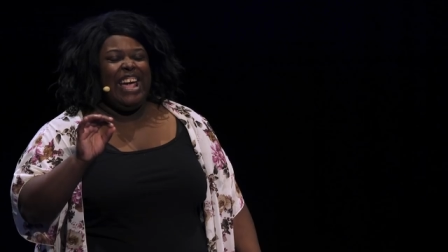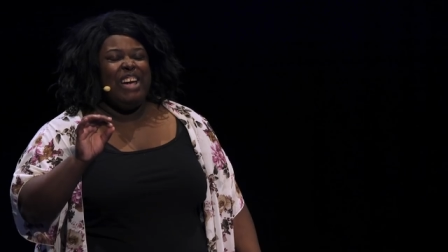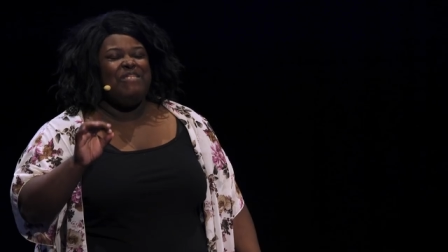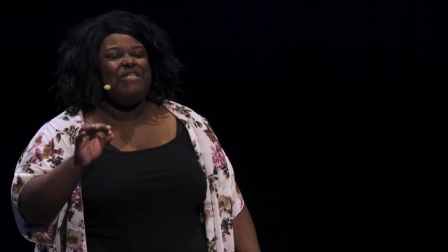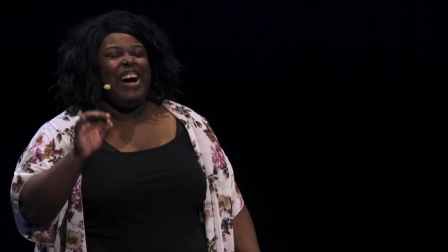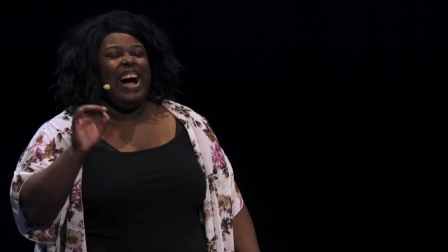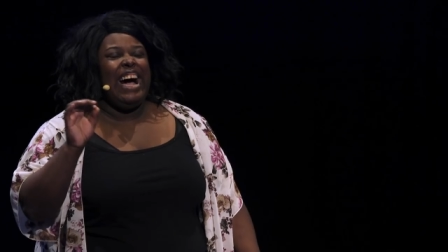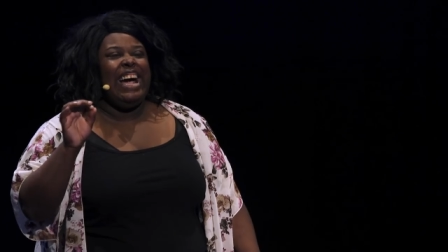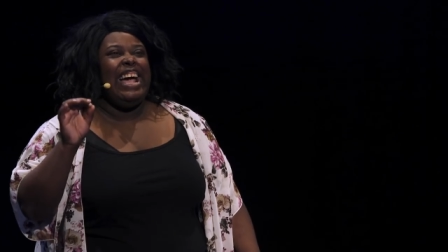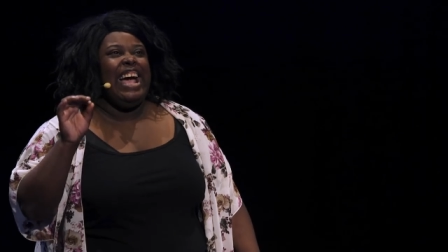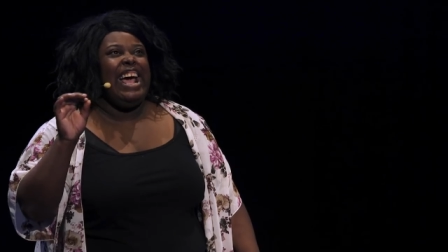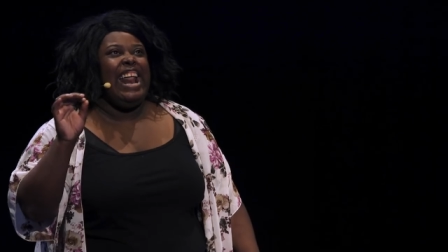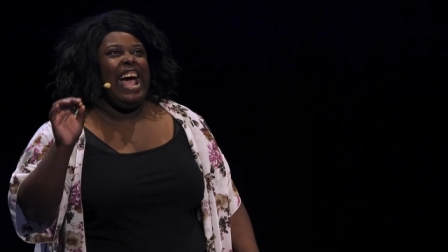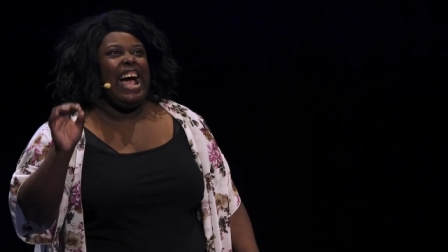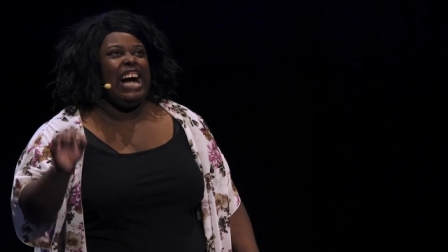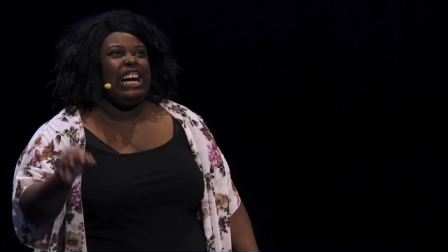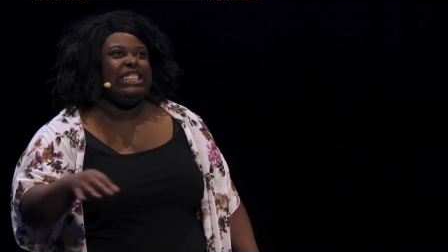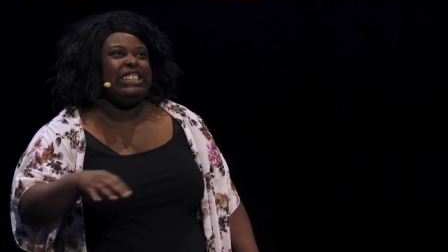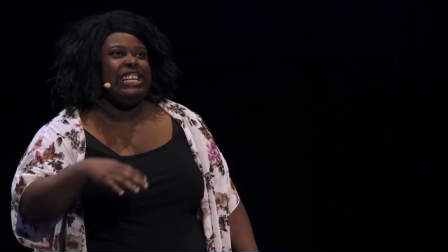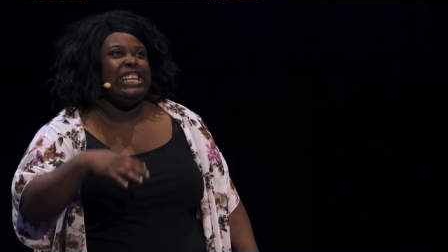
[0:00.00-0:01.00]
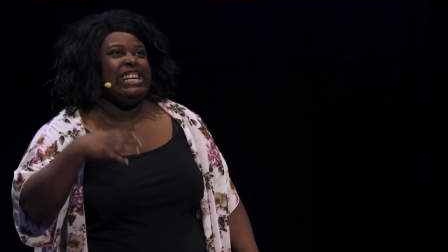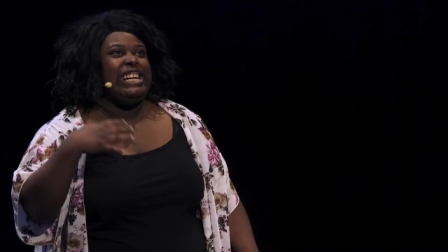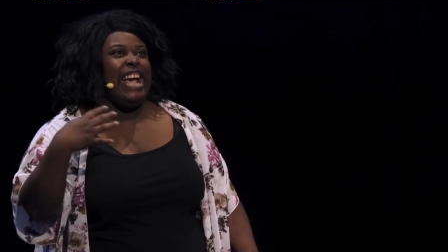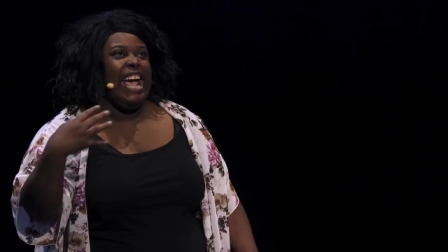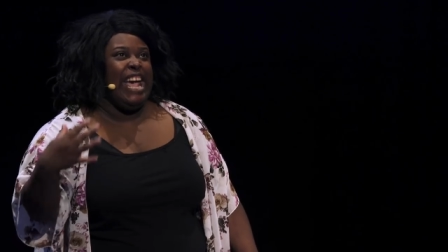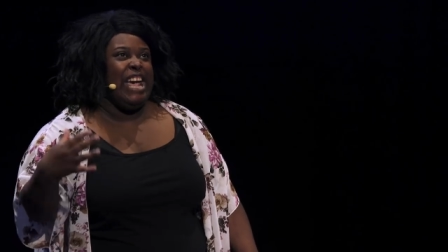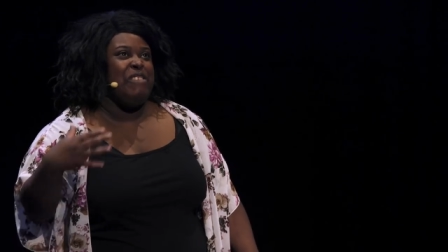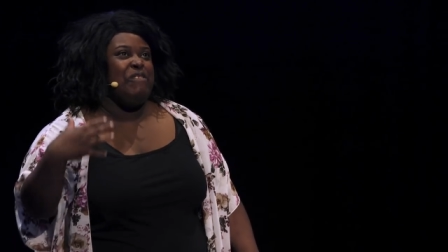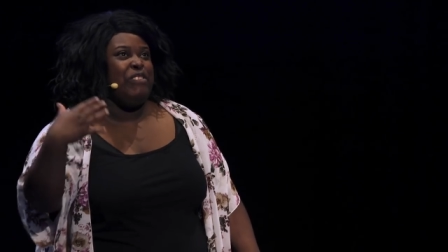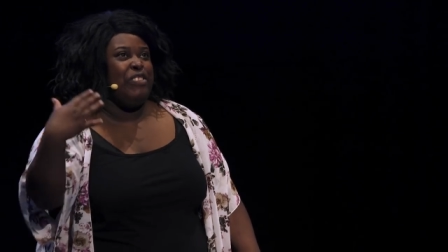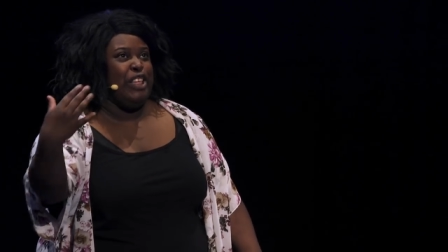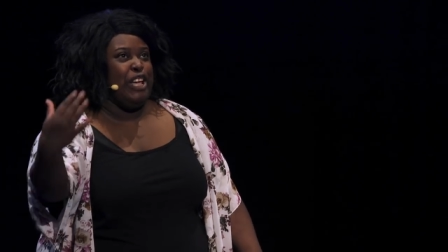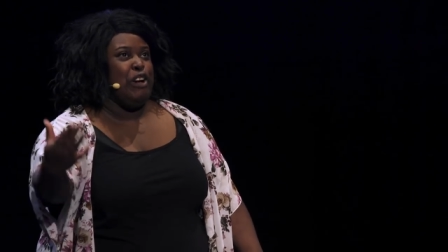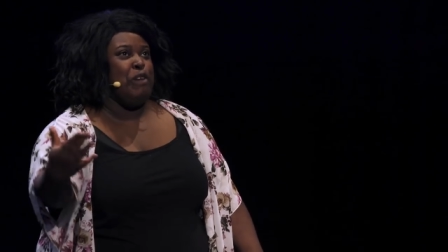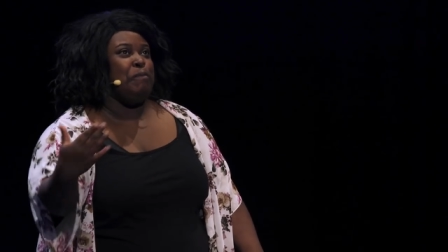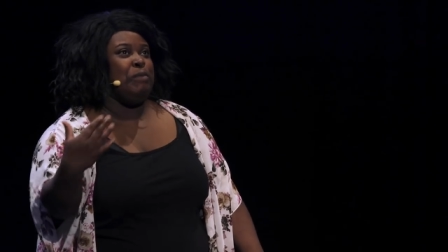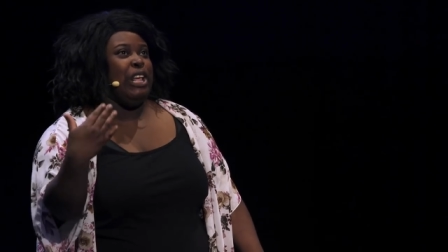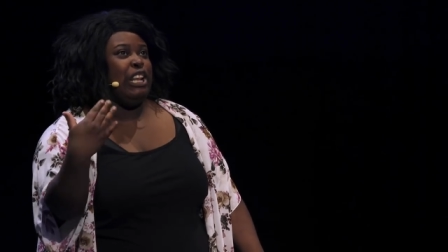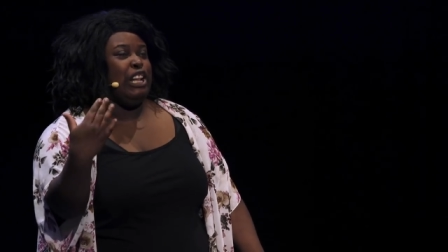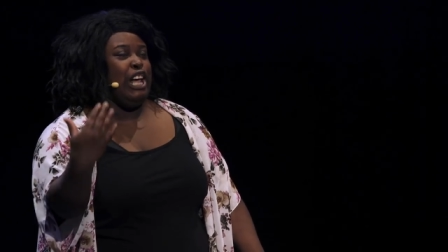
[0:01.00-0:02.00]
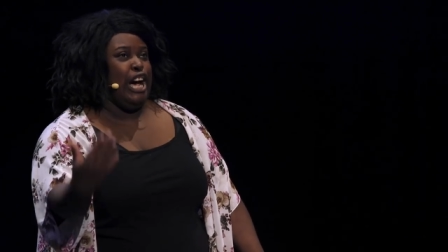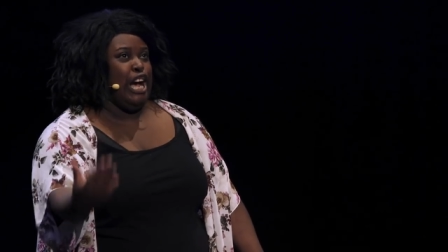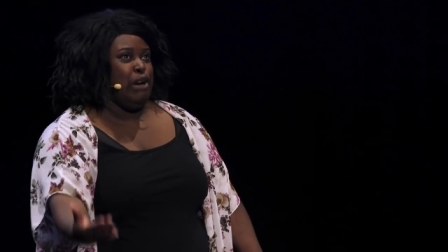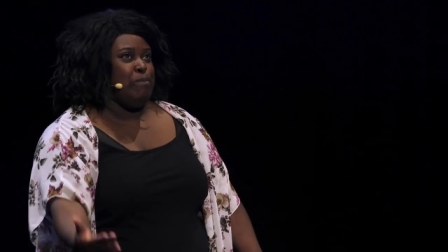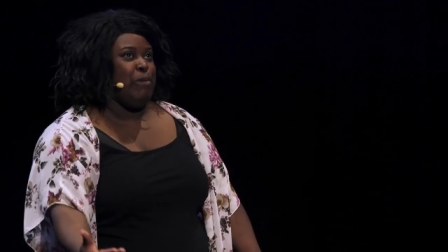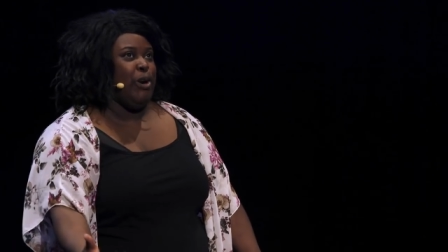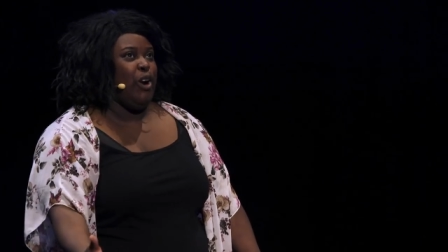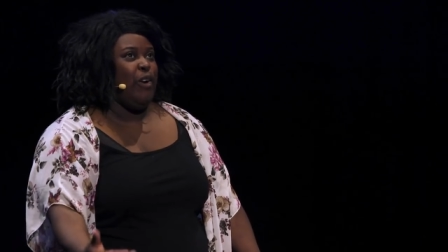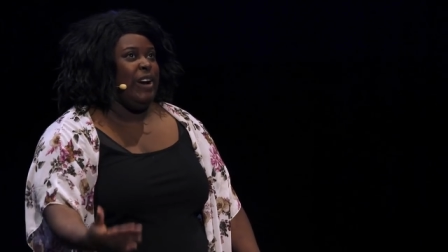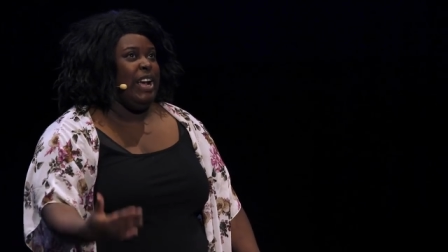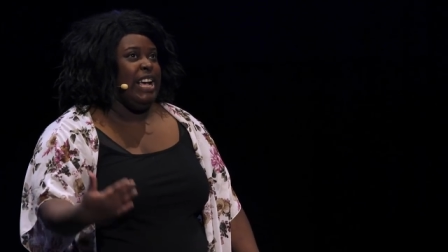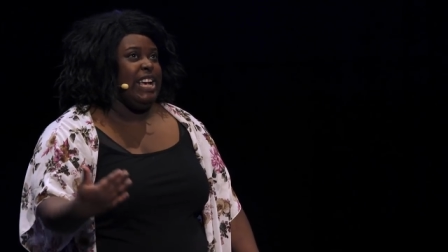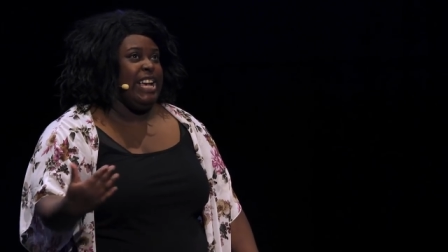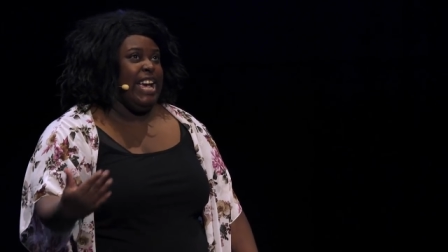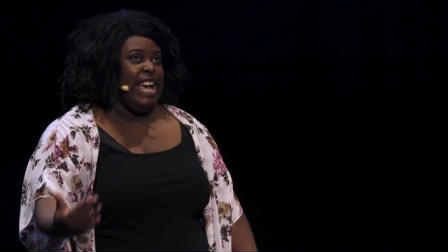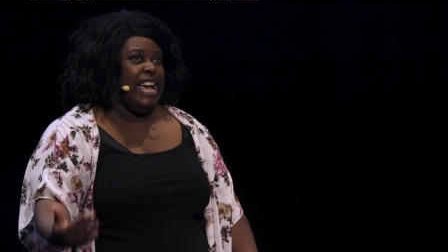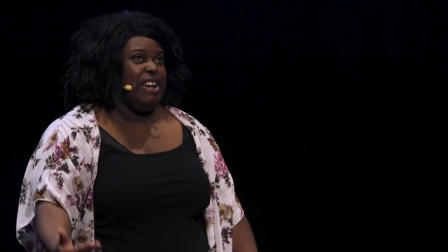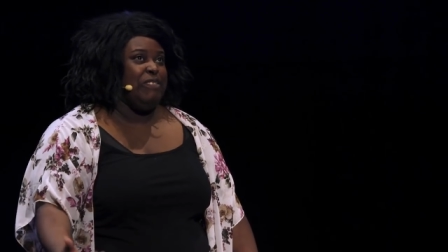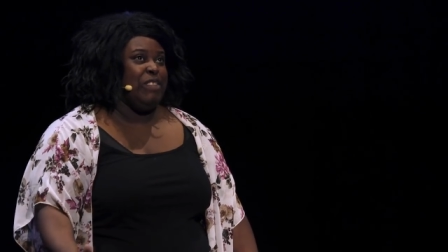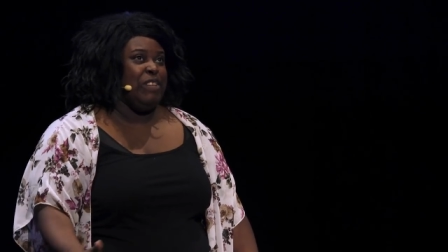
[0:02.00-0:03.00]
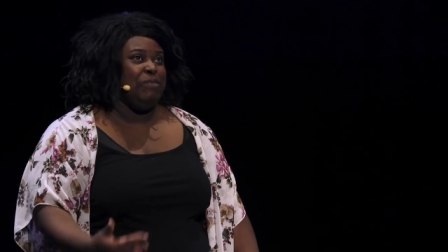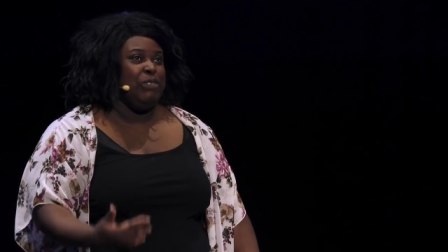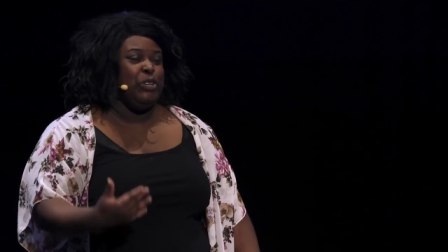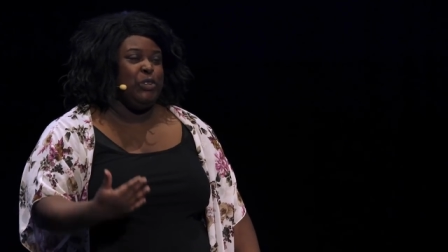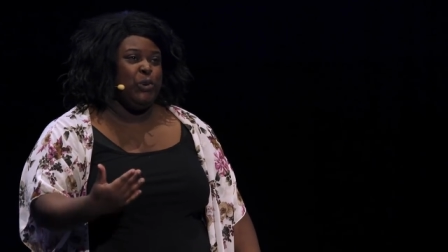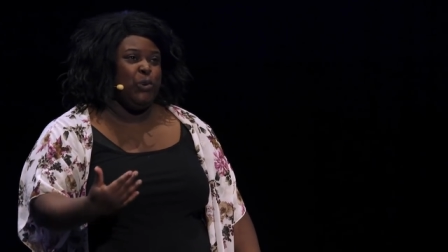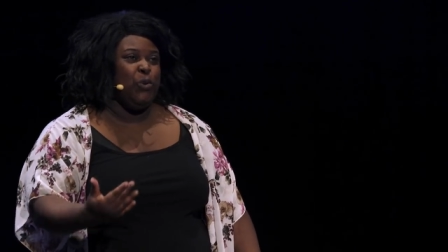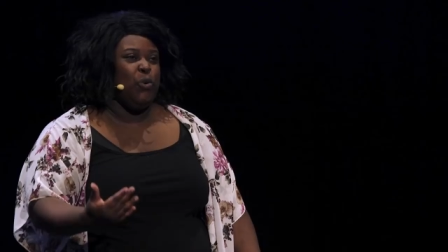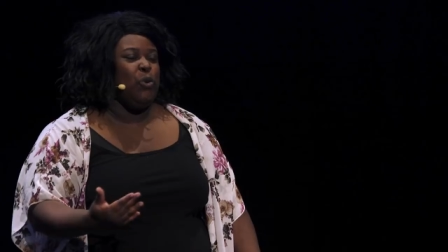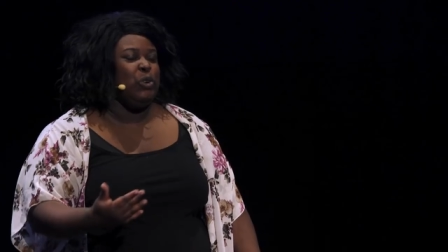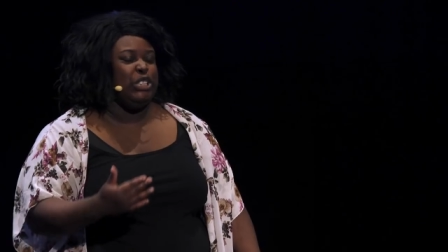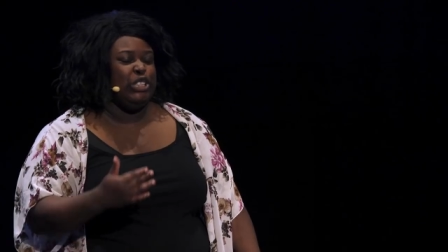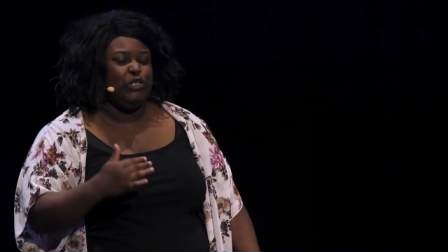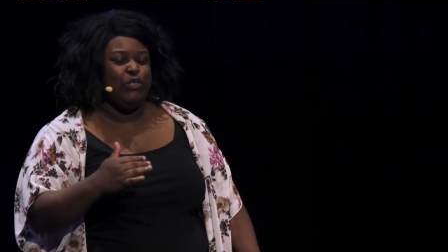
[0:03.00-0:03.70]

if I had actually gave them the library and gave them the tools,